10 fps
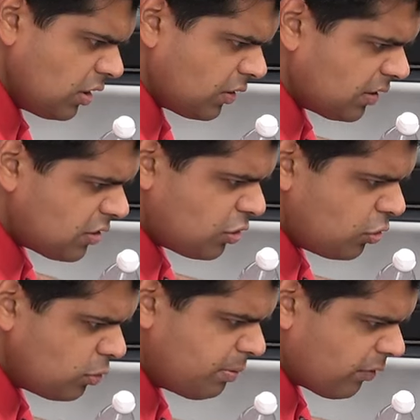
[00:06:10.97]
you get this
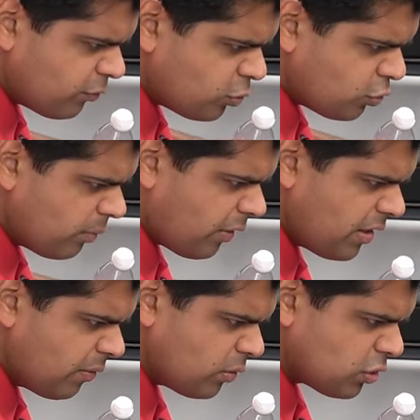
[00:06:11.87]
huge bit of trim right
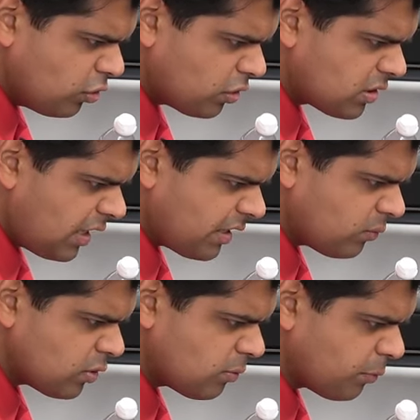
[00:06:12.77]
here, which looks like
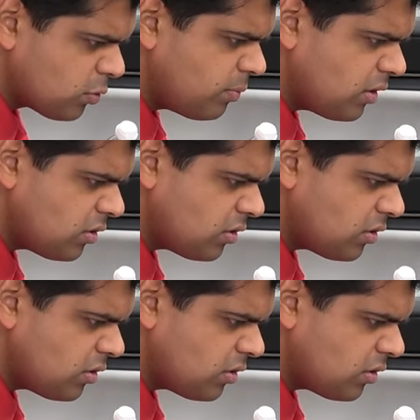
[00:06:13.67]
it was supposed to be